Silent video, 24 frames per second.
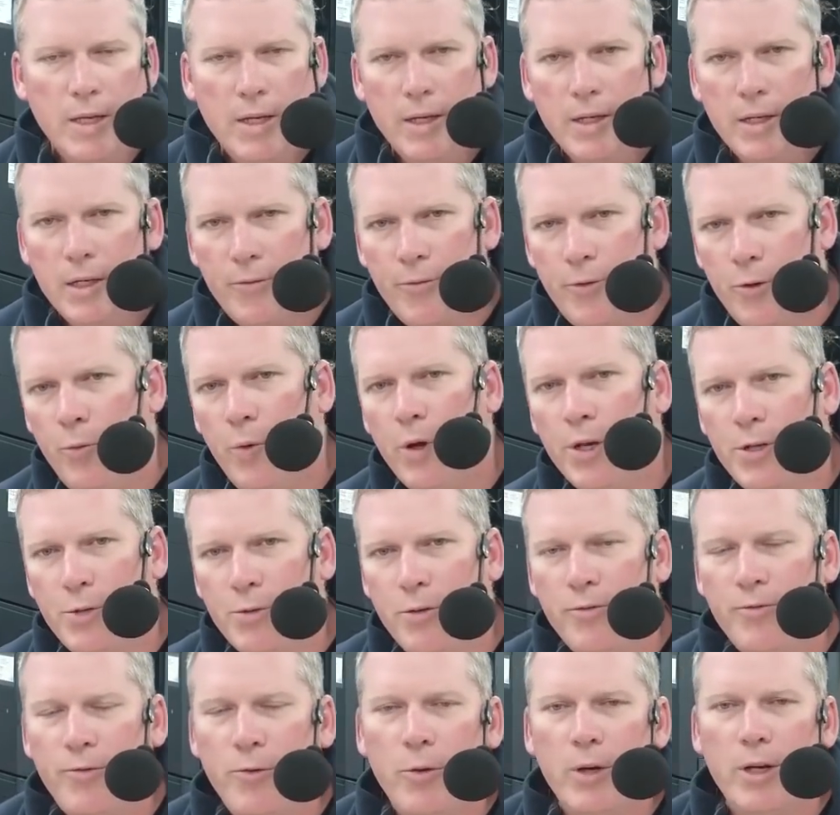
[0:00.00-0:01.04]
And if you want to
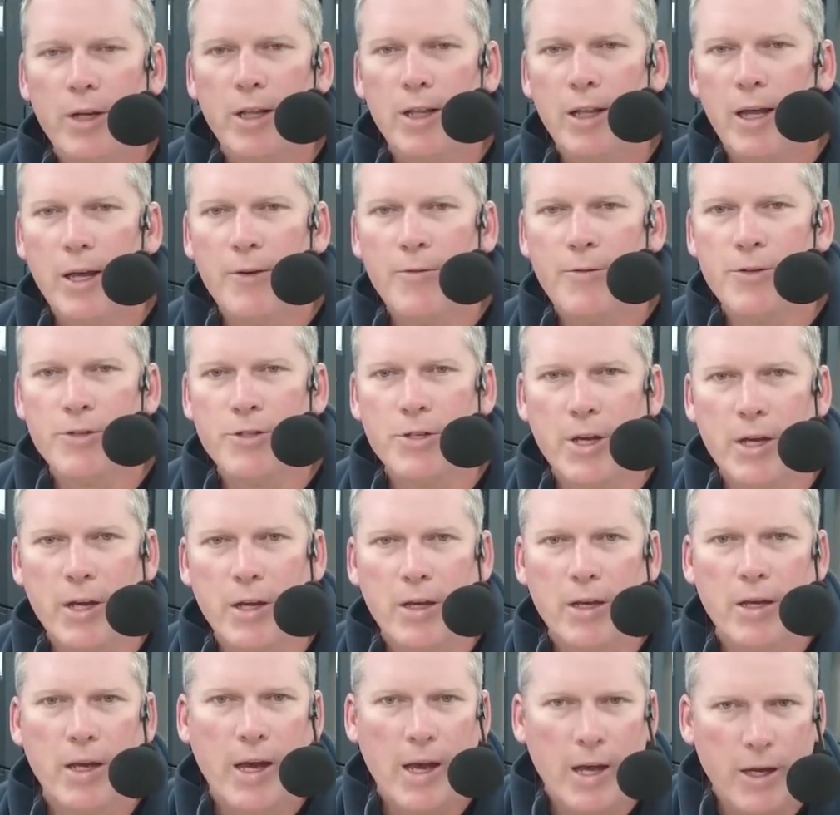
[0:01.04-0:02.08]
avoid glyphosate,
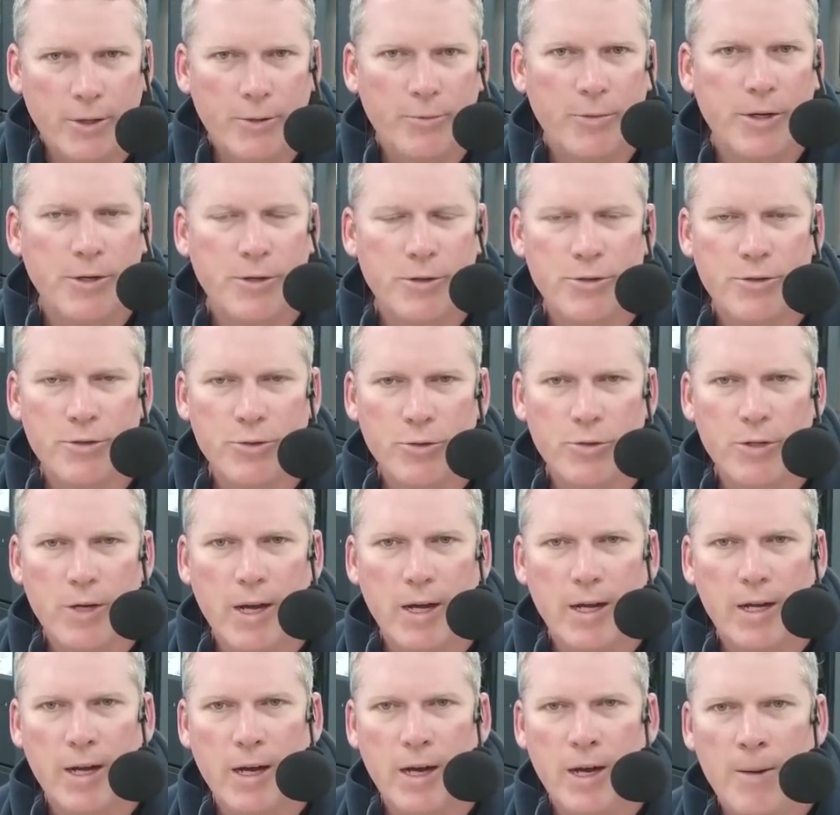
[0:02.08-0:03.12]

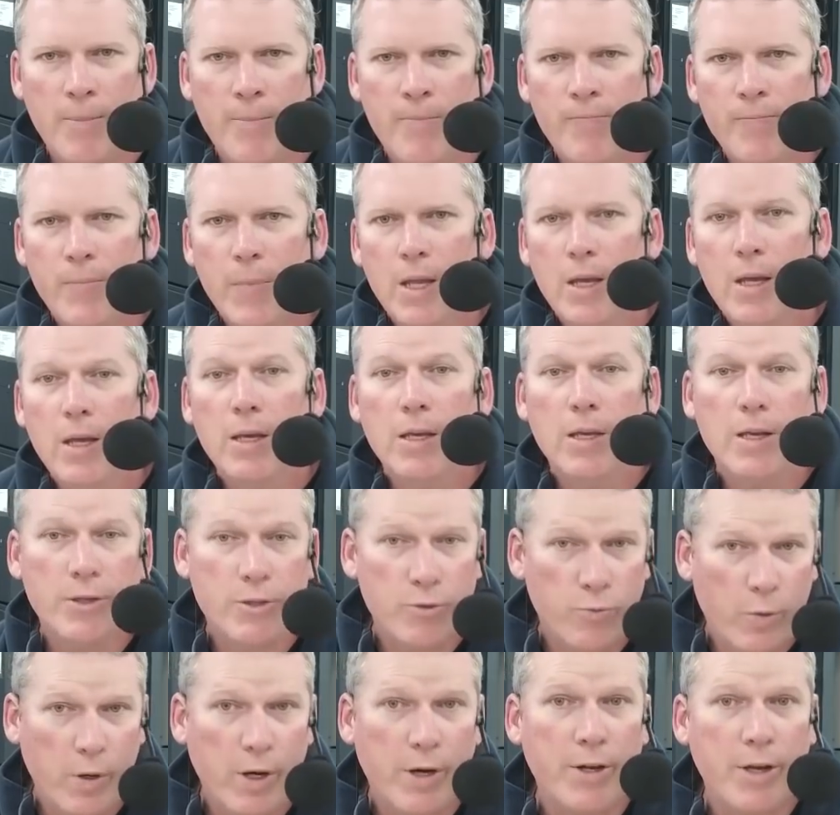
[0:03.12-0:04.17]
healthrangerstore.com is
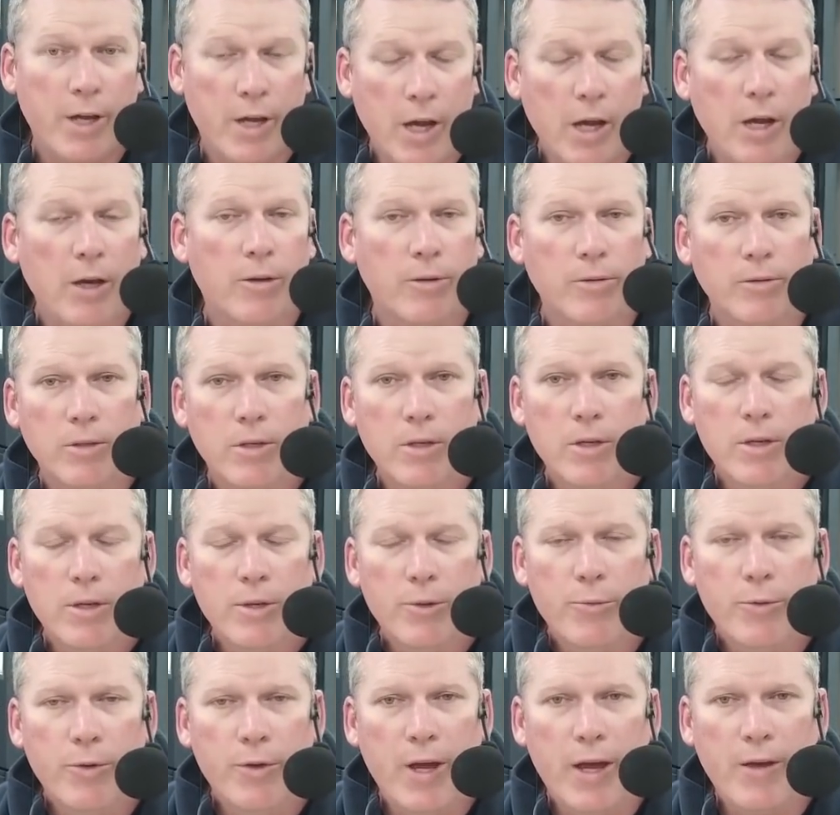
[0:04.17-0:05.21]
where you go.
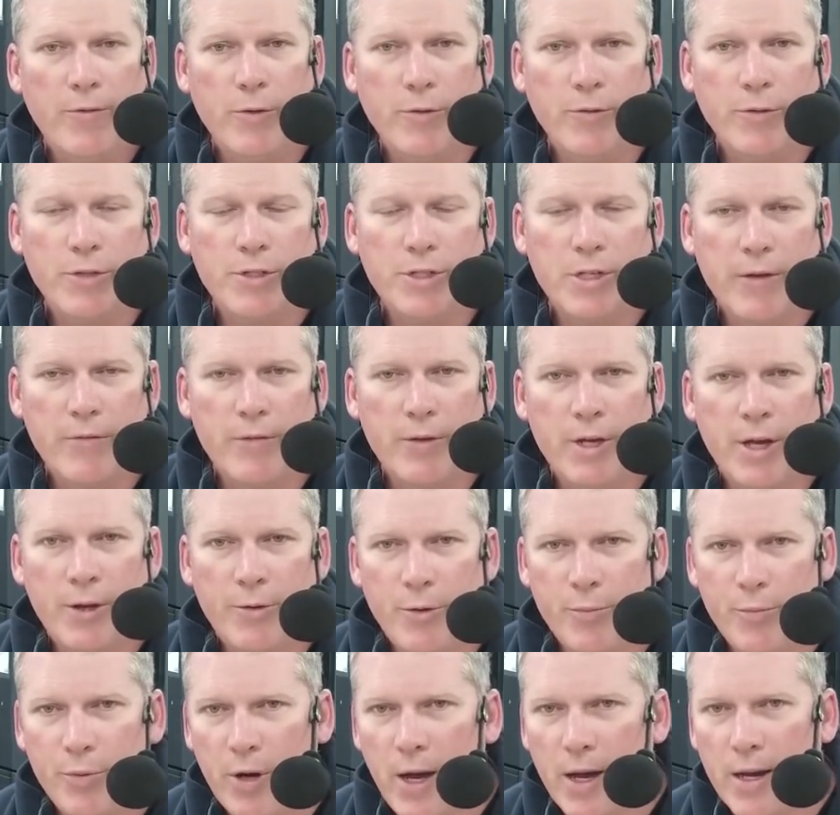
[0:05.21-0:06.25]
We have over
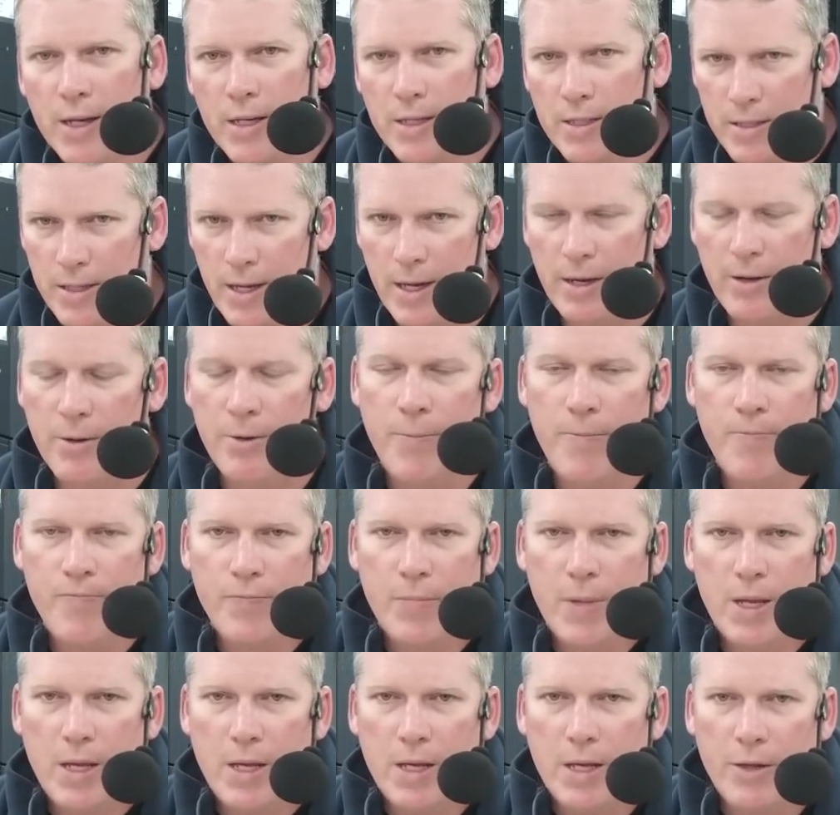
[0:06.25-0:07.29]
700 products now.
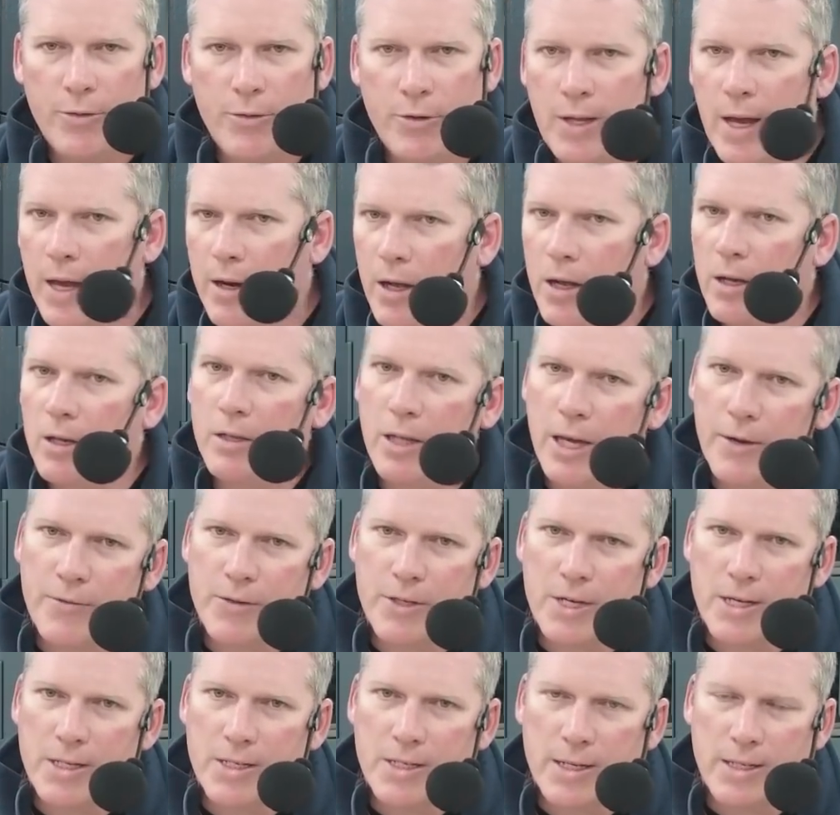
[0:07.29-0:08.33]
They're not all
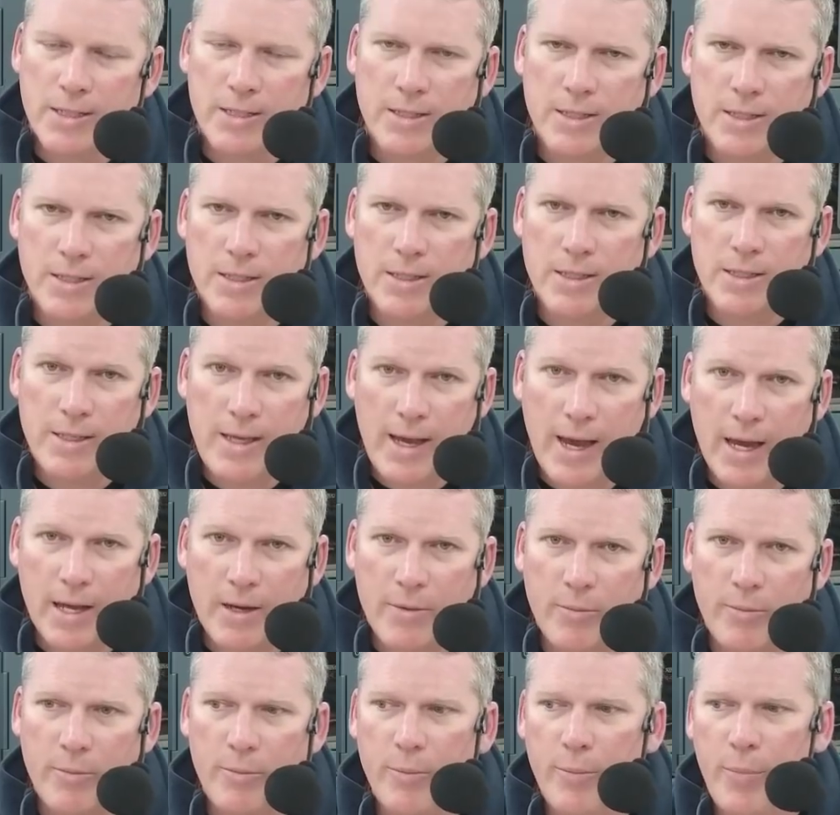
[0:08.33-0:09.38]
glyphosate tested yet,
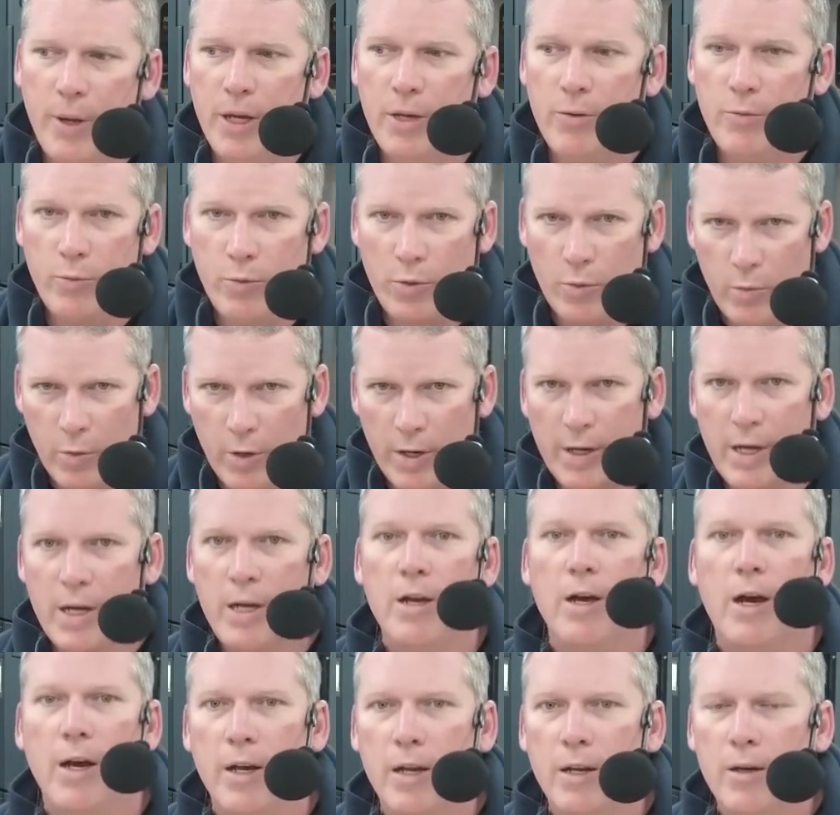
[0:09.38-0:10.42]
but we're working
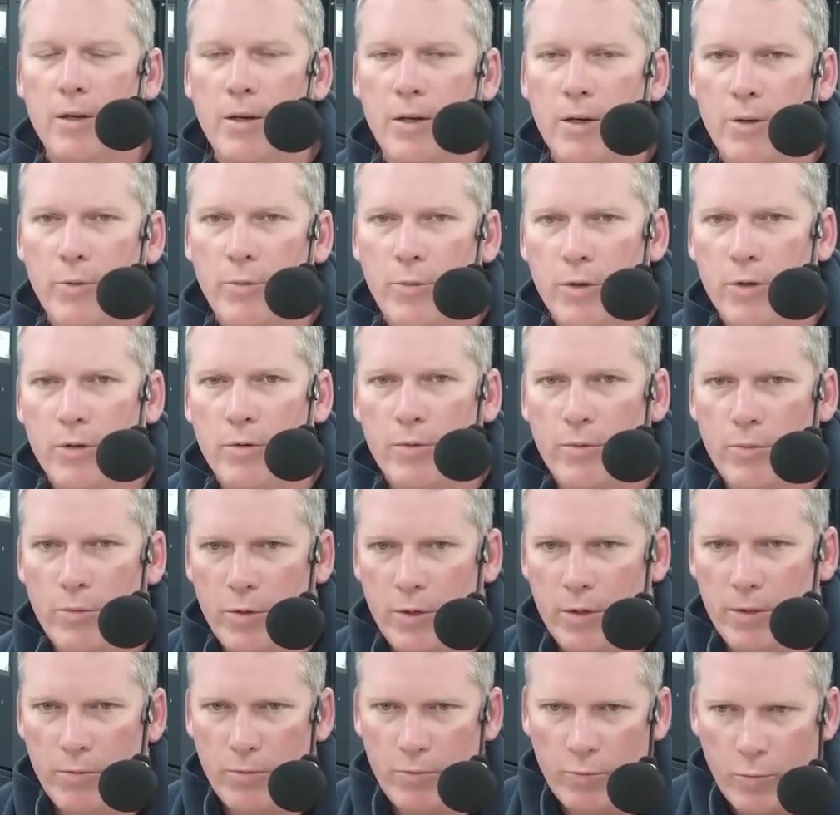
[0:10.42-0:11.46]
on it. We're
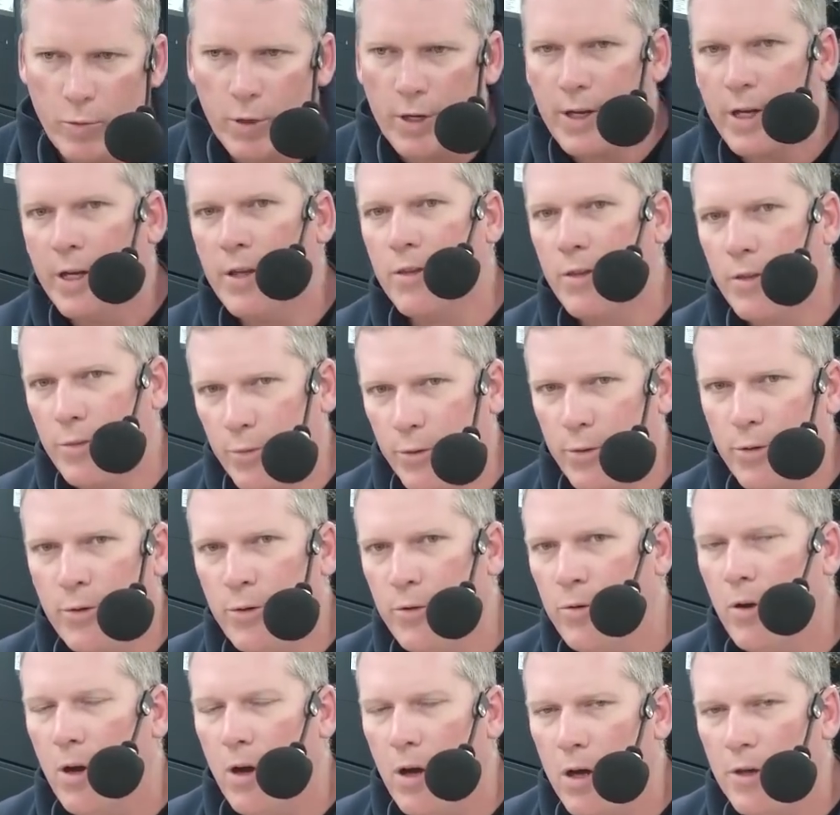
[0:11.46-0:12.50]
working
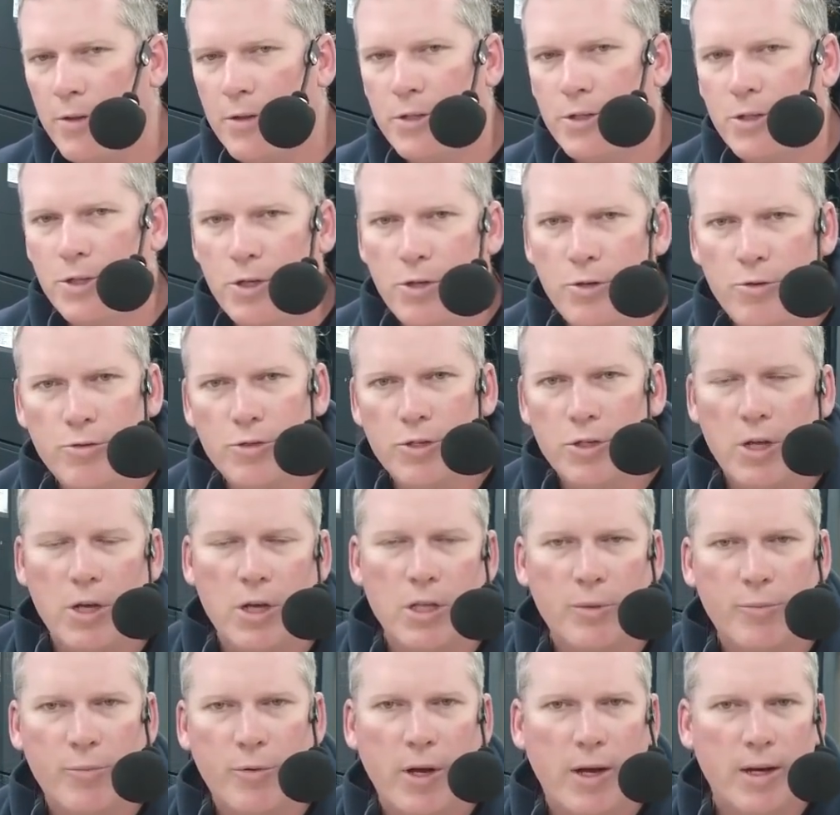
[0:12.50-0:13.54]
through all the SKUs and all
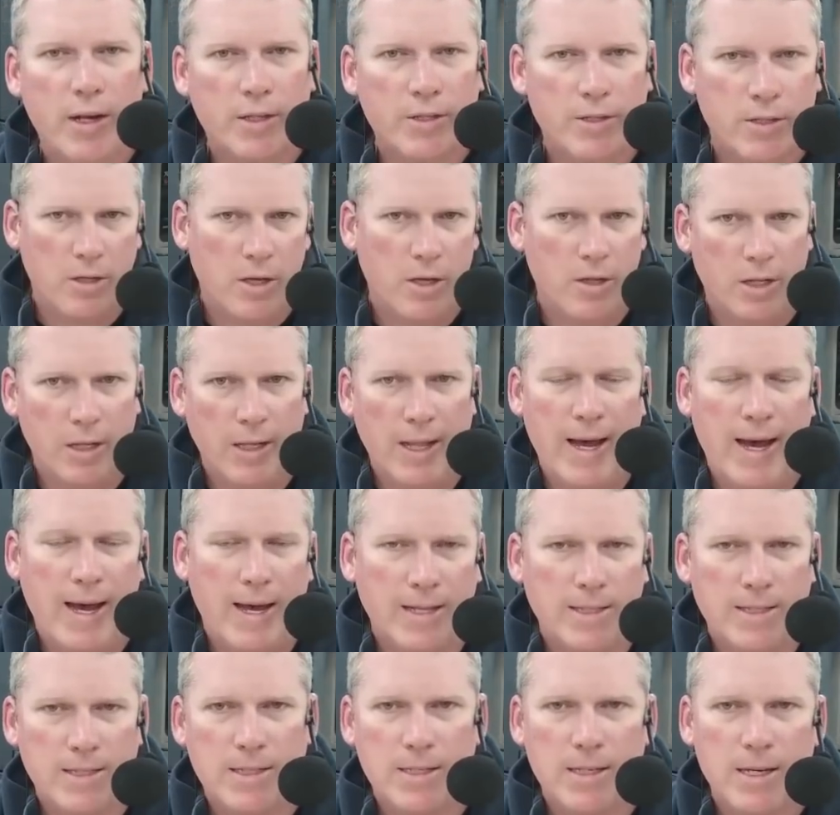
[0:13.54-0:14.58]
the products the
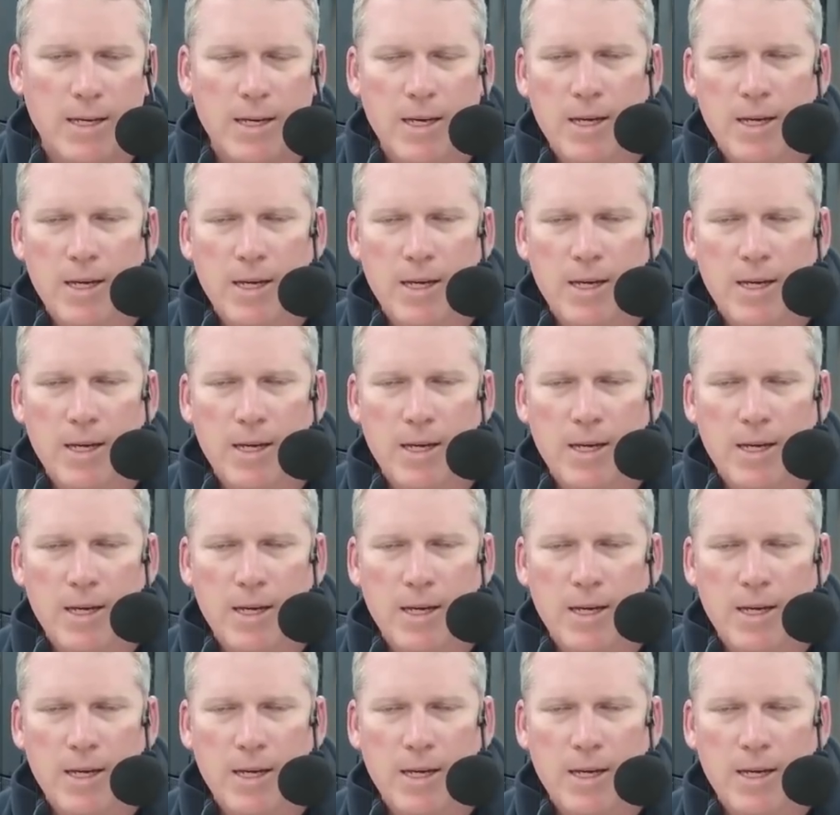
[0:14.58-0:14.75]
lots.